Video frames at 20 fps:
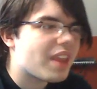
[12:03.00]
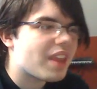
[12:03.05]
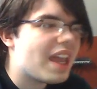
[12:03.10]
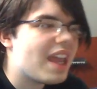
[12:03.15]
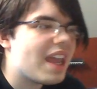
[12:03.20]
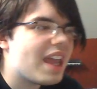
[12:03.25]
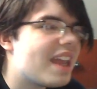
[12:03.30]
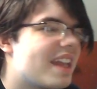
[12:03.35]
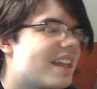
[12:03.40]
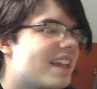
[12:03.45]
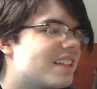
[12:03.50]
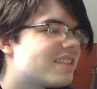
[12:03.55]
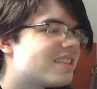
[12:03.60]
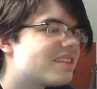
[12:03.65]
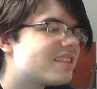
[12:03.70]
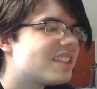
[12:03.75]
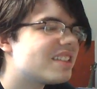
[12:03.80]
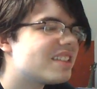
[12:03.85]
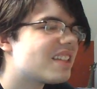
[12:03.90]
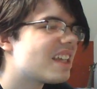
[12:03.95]
and
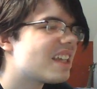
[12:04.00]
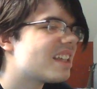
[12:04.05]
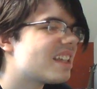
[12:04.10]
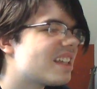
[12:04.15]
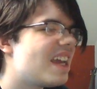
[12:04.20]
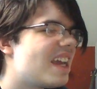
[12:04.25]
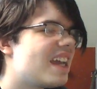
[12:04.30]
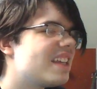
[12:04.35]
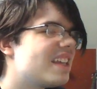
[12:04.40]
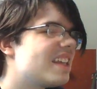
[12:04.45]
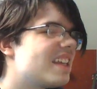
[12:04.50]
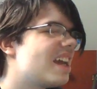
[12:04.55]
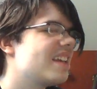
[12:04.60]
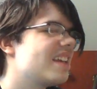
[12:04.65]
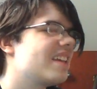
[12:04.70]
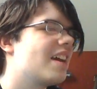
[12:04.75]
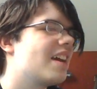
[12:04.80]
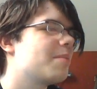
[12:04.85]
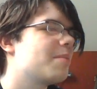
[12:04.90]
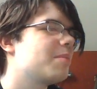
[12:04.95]
she's like,
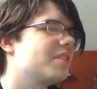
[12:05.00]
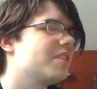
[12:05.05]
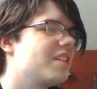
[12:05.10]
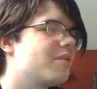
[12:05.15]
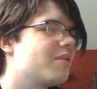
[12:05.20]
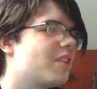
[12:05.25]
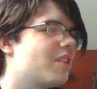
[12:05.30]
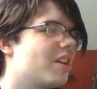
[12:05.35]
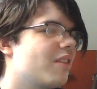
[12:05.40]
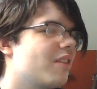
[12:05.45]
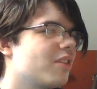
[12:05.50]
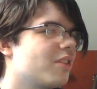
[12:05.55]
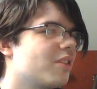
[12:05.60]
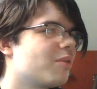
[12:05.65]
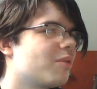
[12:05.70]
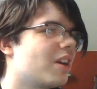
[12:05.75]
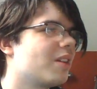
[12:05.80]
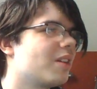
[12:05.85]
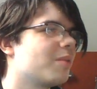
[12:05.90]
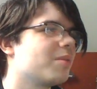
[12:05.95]
yeah, believe whatever you
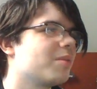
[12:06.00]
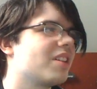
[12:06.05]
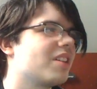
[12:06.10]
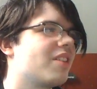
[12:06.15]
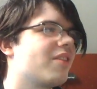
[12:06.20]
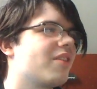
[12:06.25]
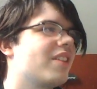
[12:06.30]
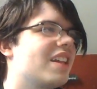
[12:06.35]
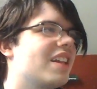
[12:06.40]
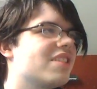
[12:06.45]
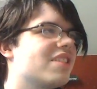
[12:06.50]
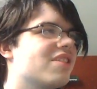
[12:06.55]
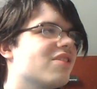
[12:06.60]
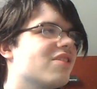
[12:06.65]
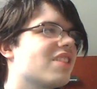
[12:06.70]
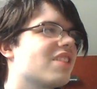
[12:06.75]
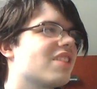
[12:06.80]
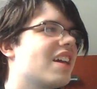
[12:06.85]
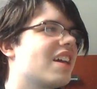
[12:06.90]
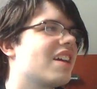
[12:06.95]
want to believe. And then she
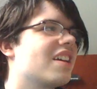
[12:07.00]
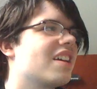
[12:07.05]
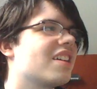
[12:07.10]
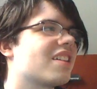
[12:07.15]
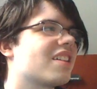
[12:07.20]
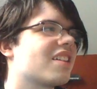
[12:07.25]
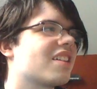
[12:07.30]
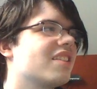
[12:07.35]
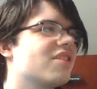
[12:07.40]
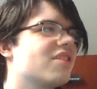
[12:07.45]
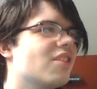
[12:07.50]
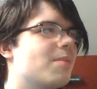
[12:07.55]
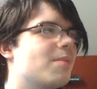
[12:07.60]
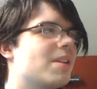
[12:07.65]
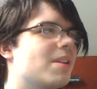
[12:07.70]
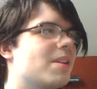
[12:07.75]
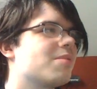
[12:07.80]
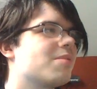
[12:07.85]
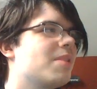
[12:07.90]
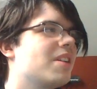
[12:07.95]
was like, don't
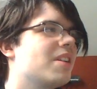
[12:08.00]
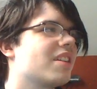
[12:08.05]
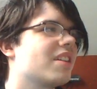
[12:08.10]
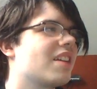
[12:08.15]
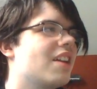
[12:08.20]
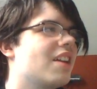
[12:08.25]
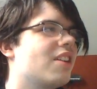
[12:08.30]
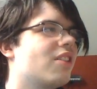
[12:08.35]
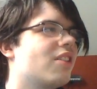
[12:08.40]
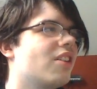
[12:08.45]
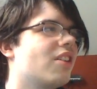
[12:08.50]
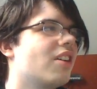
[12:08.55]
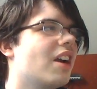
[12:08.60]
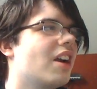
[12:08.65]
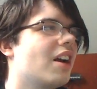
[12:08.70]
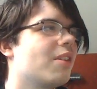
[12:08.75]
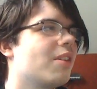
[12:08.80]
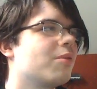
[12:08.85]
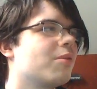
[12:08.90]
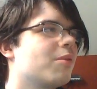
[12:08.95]
message me again or
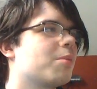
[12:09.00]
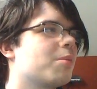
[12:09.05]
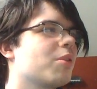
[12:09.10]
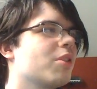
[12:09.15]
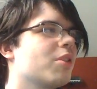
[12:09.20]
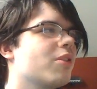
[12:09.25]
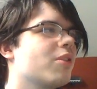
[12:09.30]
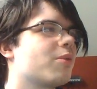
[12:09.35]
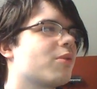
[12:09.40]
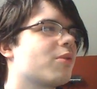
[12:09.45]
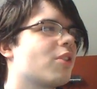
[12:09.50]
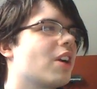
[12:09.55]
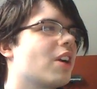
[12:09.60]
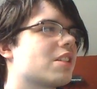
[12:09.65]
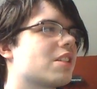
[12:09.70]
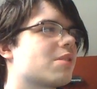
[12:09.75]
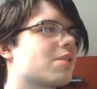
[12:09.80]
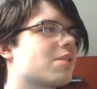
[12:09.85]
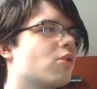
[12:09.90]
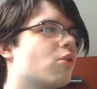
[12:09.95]
I'll report you for
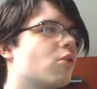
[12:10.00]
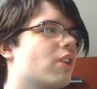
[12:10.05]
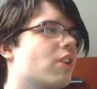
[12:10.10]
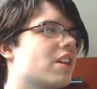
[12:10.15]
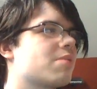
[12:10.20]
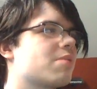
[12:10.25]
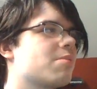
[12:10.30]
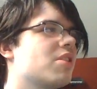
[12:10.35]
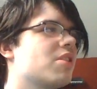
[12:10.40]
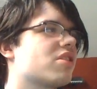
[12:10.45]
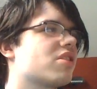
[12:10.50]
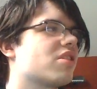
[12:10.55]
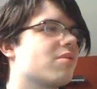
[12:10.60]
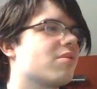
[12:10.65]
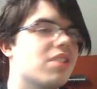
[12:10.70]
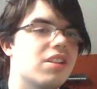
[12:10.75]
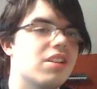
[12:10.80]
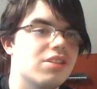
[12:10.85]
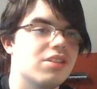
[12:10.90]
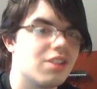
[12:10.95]
harassment and some
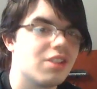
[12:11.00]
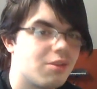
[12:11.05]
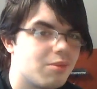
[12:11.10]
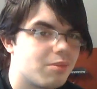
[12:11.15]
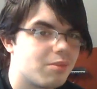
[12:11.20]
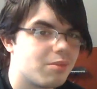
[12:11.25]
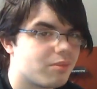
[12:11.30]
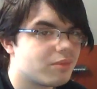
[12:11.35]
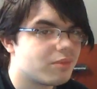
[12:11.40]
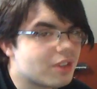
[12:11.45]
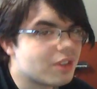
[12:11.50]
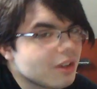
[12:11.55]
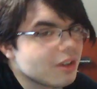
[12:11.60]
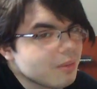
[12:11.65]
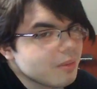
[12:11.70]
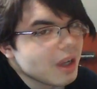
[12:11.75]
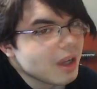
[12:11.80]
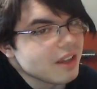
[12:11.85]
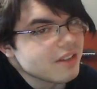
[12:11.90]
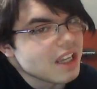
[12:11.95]
shit. So,
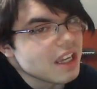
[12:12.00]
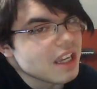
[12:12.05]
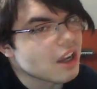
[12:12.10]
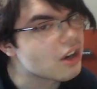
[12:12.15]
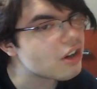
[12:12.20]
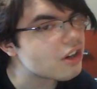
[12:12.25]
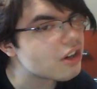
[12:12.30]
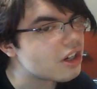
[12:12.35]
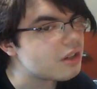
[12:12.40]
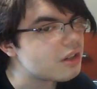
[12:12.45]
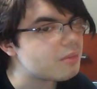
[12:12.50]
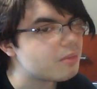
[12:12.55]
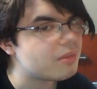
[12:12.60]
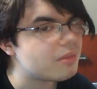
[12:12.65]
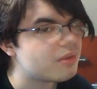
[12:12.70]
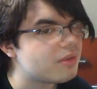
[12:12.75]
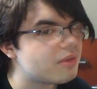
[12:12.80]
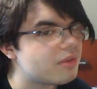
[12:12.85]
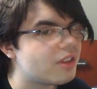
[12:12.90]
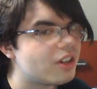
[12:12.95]
I was like,
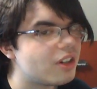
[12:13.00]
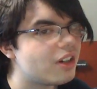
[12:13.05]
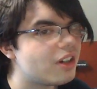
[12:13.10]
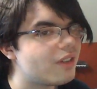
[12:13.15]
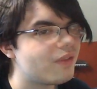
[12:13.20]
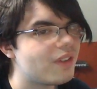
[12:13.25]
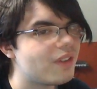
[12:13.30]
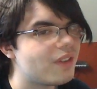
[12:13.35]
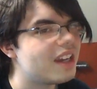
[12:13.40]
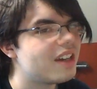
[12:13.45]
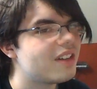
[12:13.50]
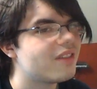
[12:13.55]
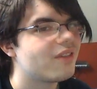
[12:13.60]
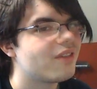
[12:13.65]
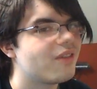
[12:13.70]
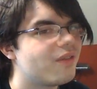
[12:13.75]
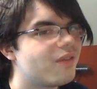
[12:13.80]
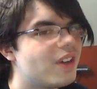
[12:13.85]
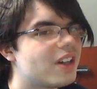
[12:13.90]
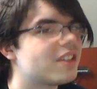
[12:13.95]
alright, fine.
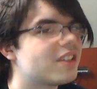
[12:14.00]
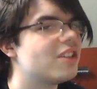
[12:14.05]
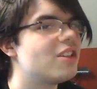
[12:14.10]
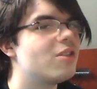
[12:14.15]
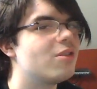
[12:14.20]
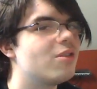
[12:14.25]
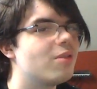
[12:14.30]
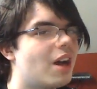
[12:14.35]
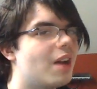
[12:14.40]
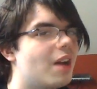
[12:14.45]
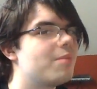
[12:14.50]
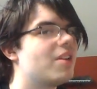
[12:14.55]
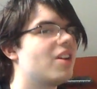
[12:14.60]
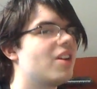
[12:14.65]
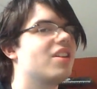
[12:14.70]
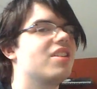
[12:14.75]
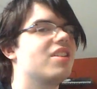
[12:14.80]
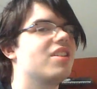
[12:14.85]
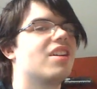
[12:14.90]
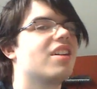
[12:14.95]
Fuck you, I'm
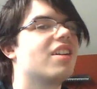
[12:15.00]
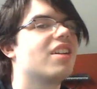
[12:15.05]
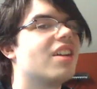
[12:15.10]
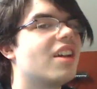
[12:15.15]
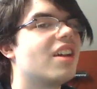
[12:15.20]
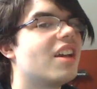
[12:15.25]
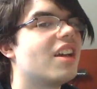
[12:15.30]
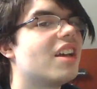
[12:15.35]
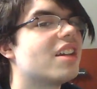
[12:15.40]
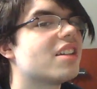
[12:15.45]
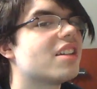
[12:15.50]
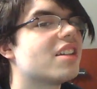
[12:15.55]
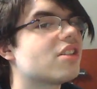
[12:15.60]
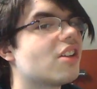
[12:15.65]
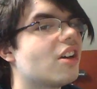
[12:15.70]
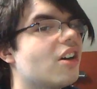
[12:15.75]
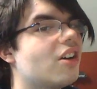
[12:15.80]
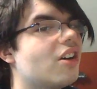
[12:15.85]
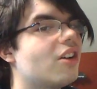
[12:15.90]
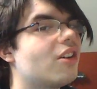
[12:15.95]
done.
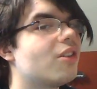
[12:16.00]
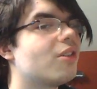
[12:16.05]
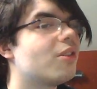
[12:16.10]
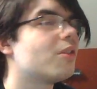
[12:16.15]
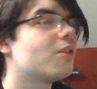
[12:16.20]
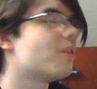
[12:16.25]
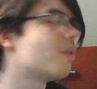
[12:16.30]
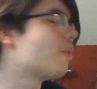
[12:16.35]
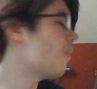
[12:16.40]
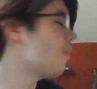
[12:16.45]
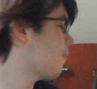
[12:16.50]
So,